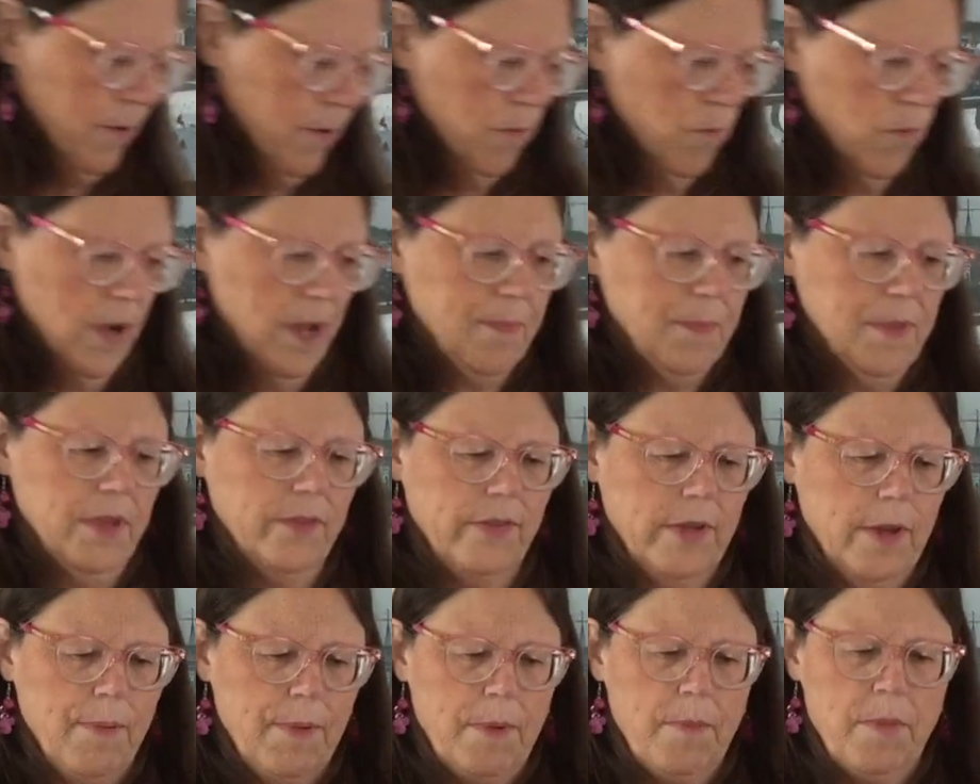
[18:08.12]
wipe this
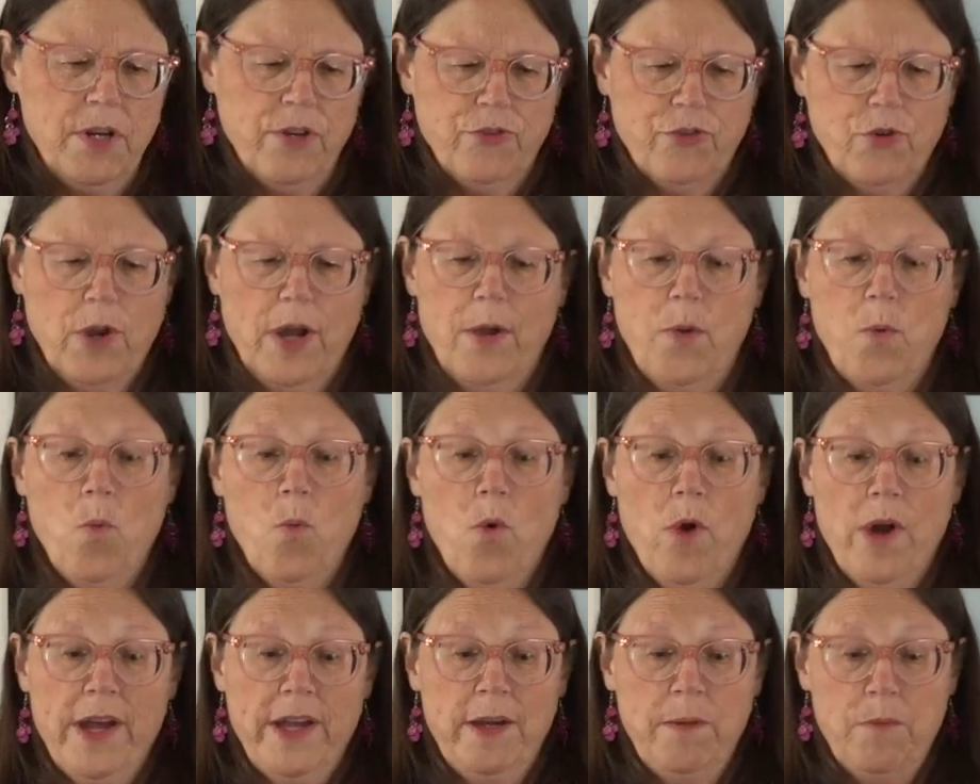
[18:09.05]
up. I'm going to try
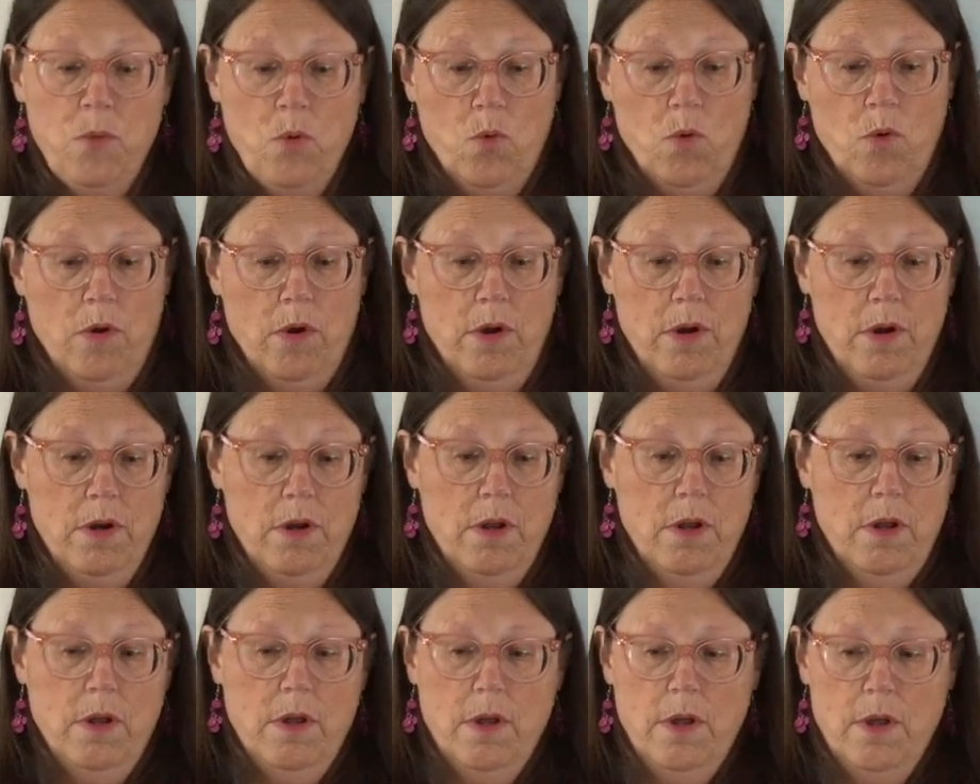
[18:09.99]
one more
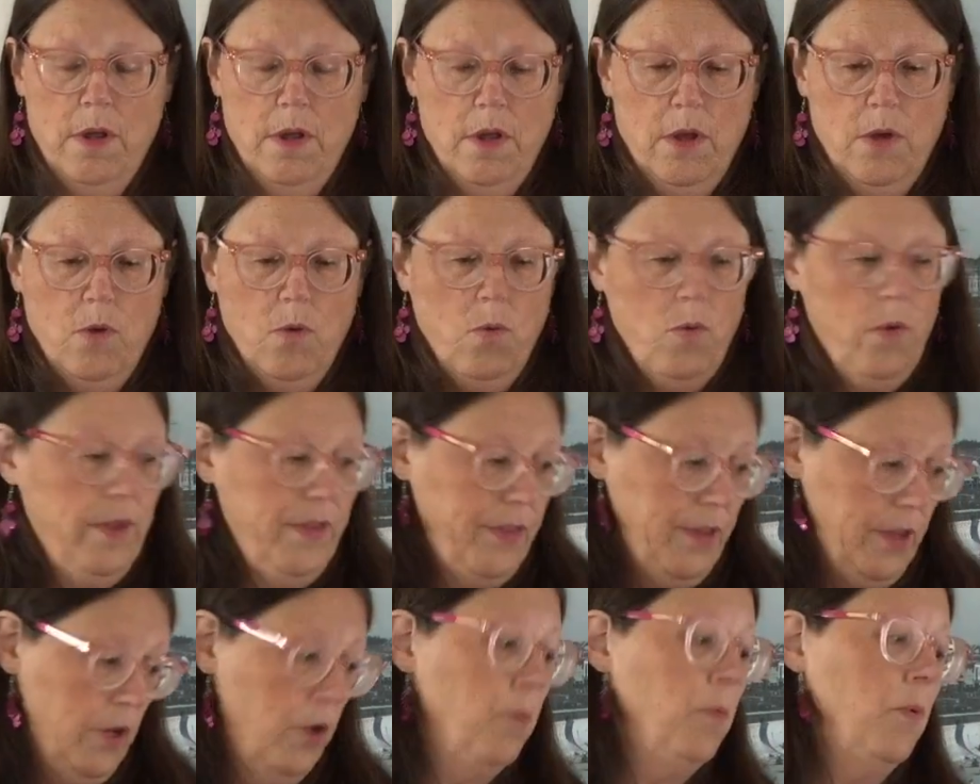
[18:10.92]
with
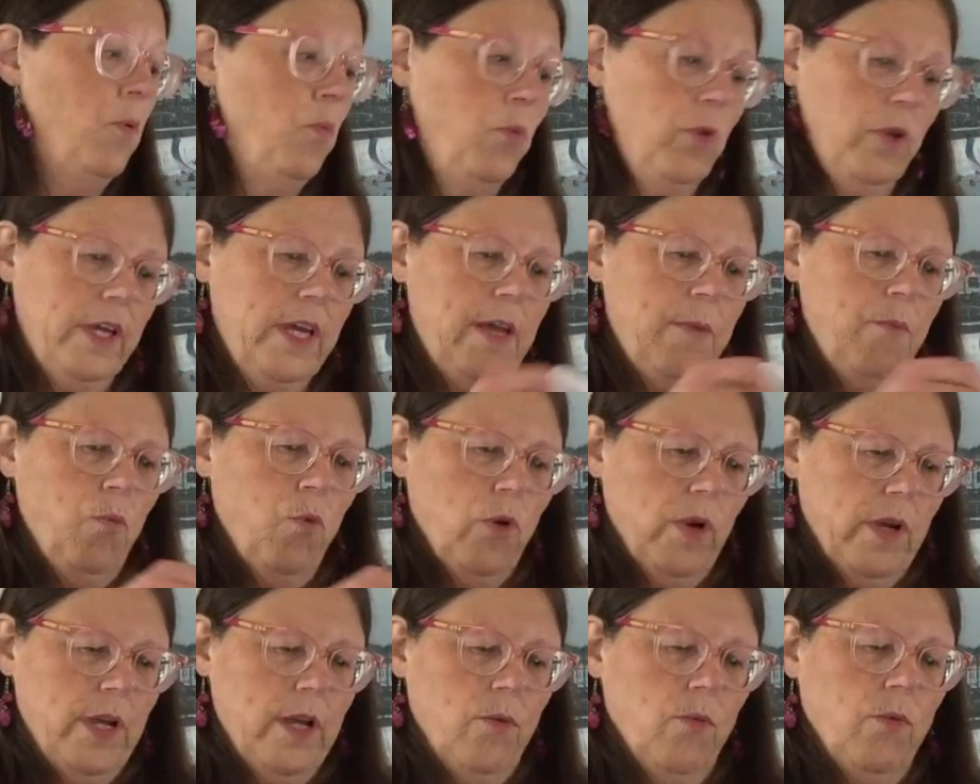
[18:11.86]
you, but we'll keep
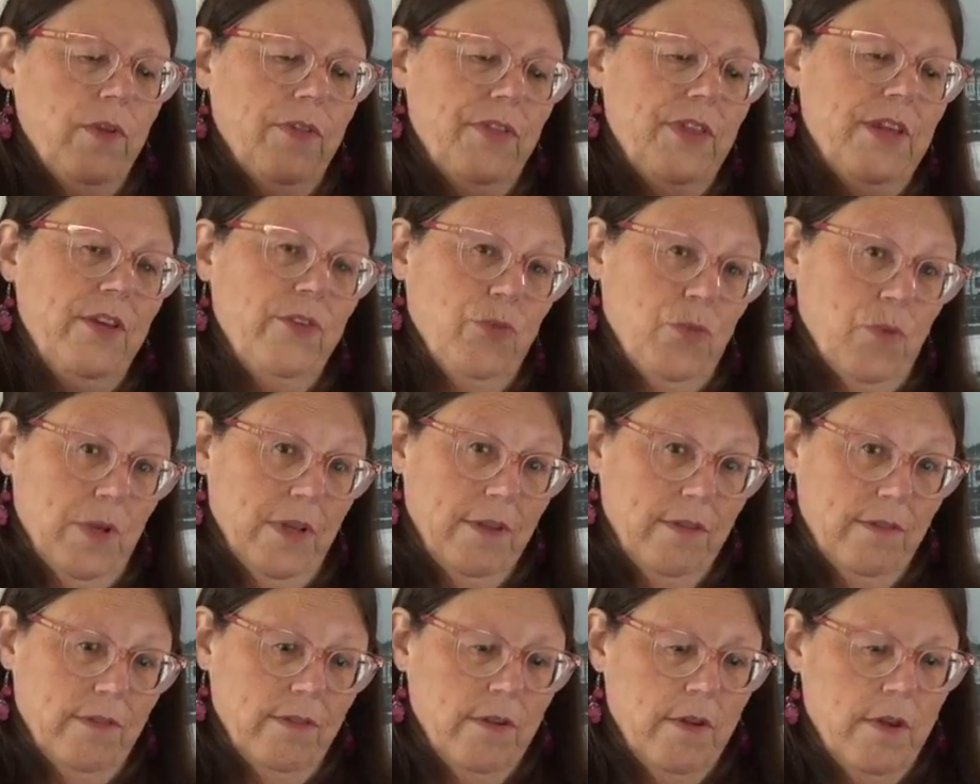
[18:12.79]
working with these
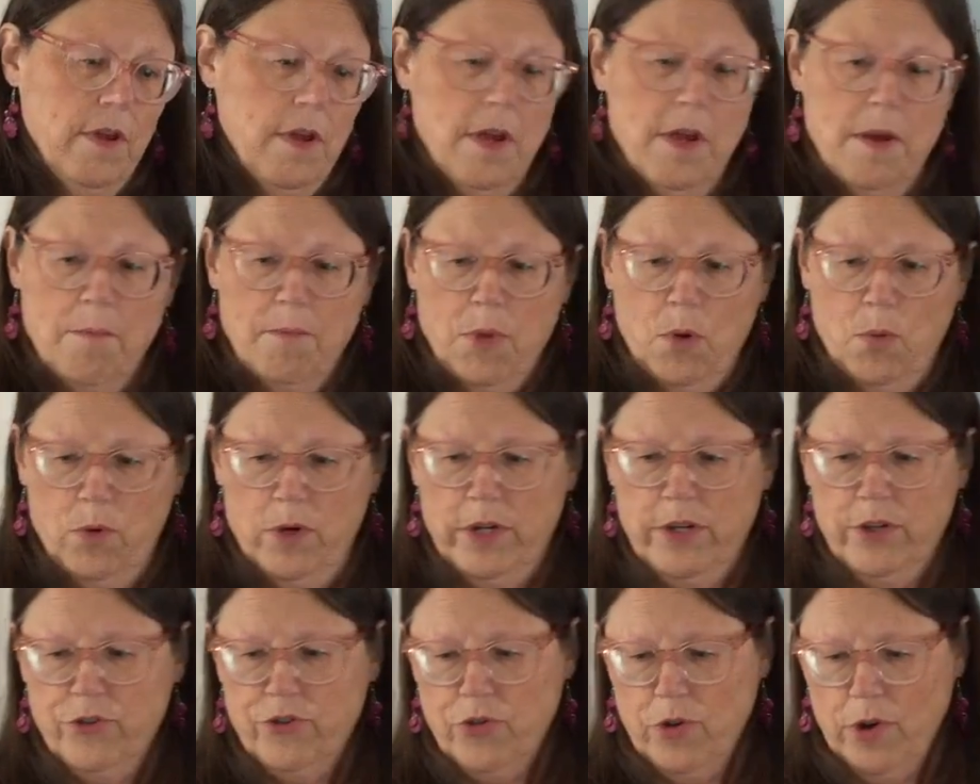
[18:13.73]
ones. But we're going
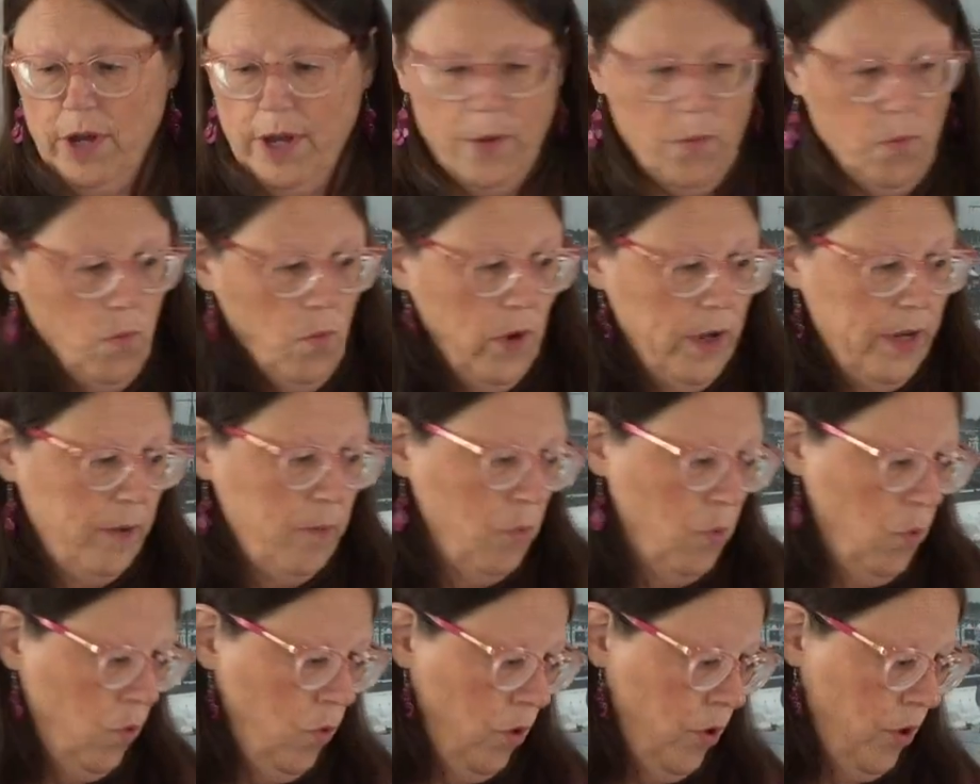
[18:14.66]
to try one
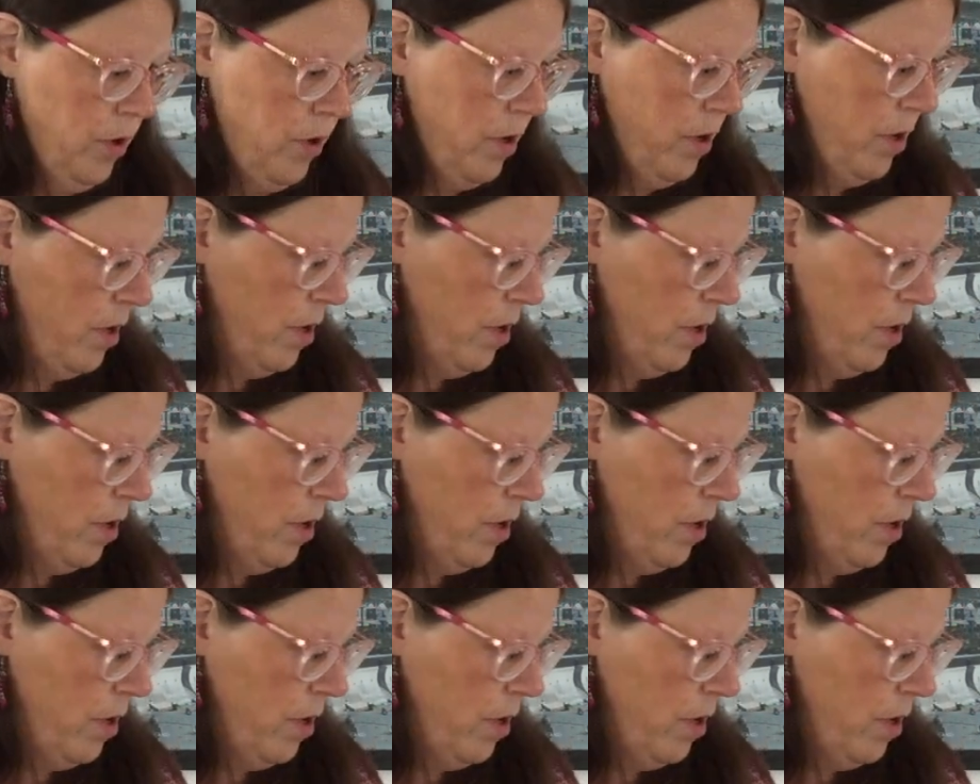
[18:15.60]
more,